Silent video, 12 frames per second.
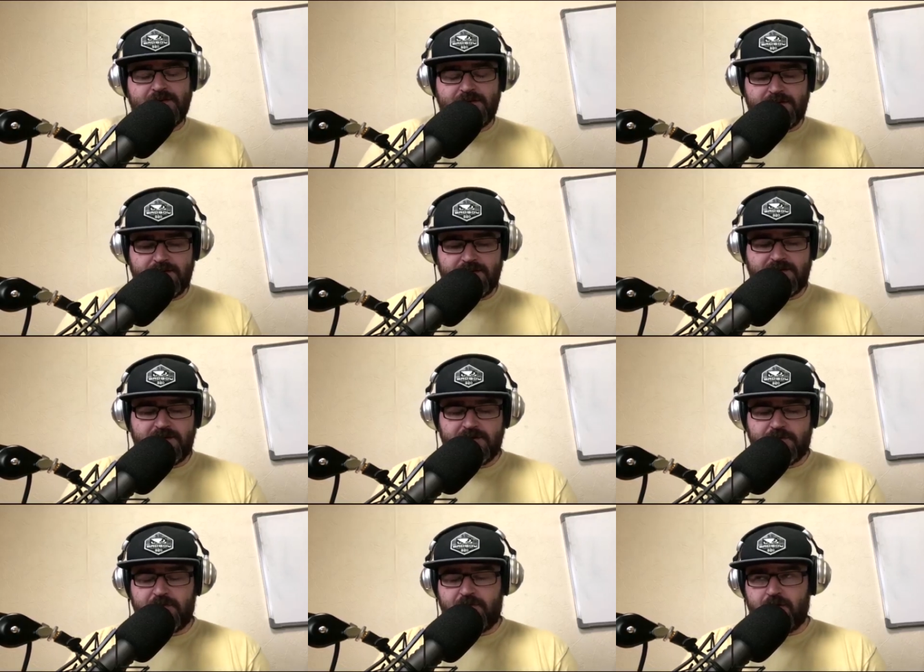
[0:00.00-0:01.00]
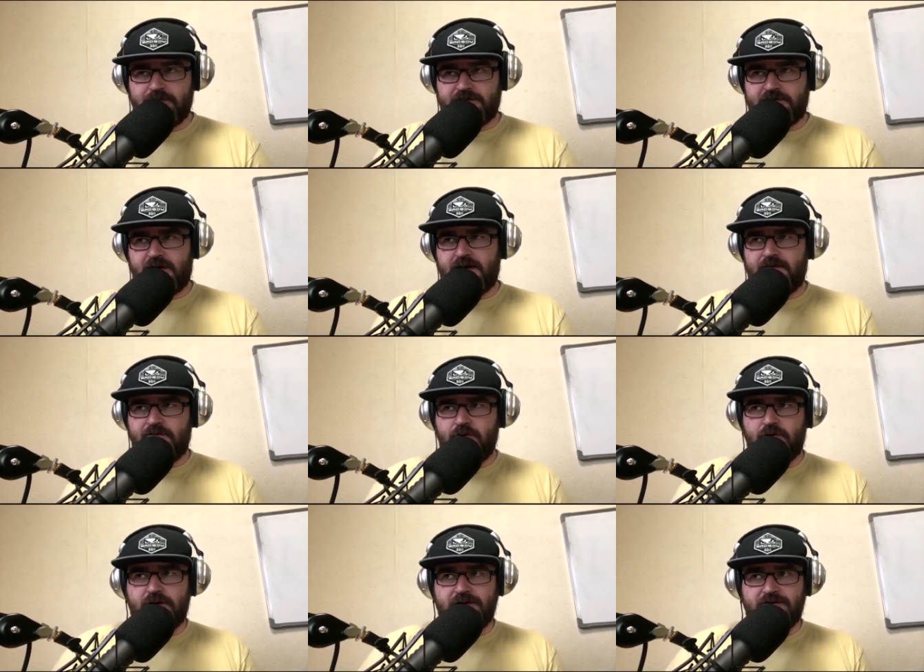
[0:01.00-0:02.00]
Serious performances. And if you
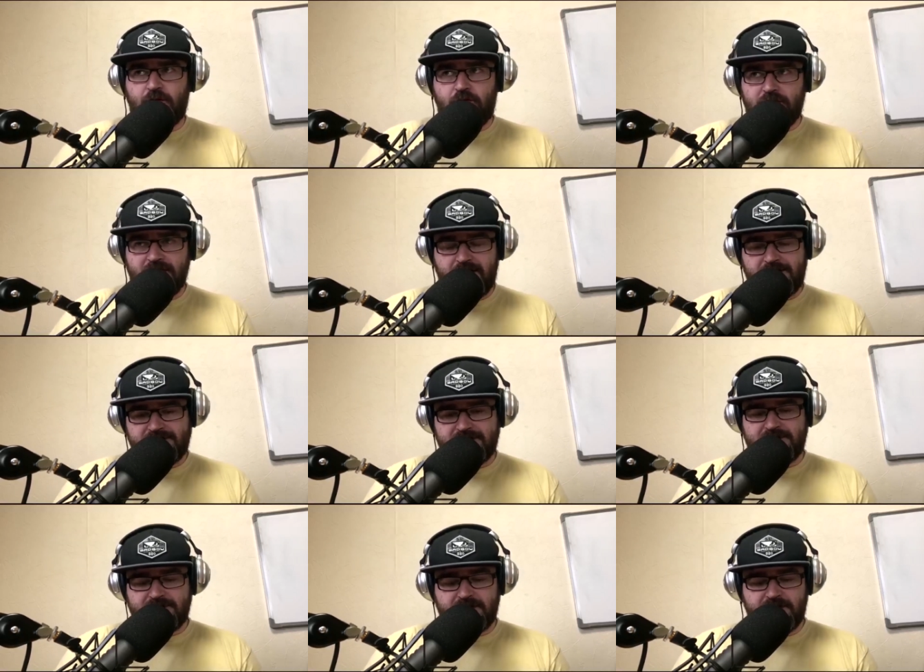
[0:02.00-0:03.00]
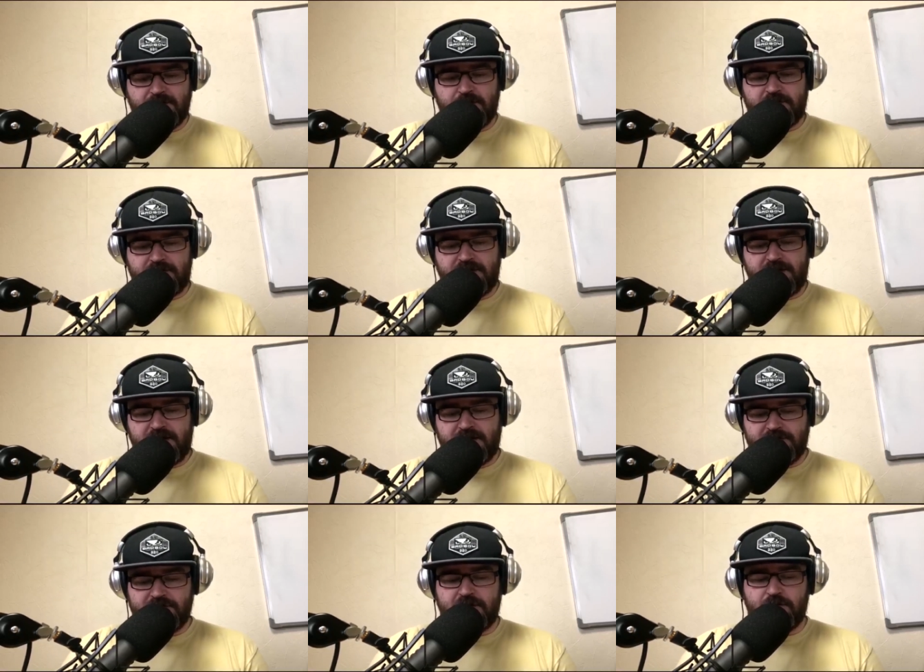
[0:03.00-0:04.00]
look at his only losses inside the UFC
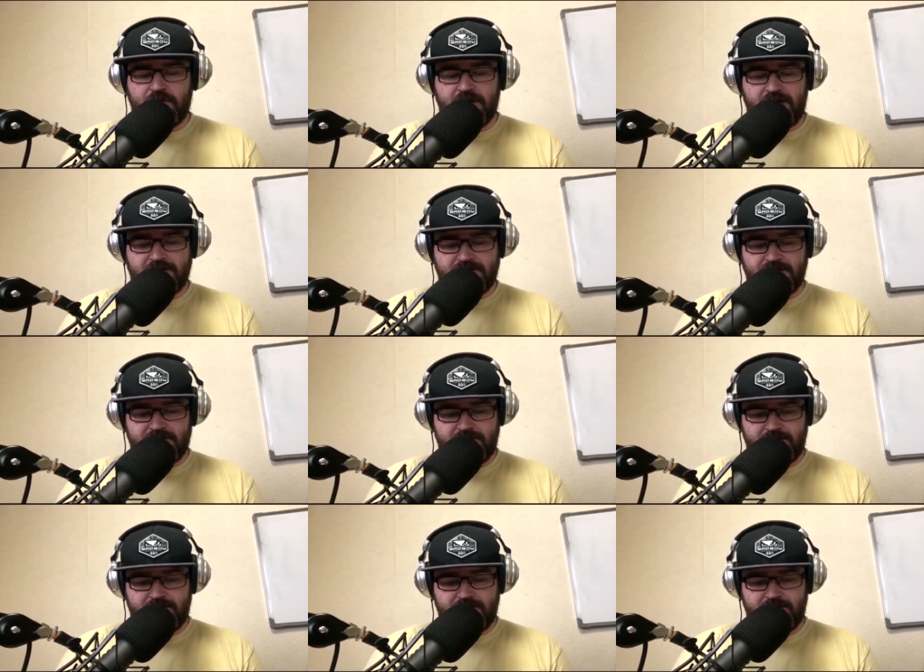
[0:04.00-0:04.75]
cage and only losses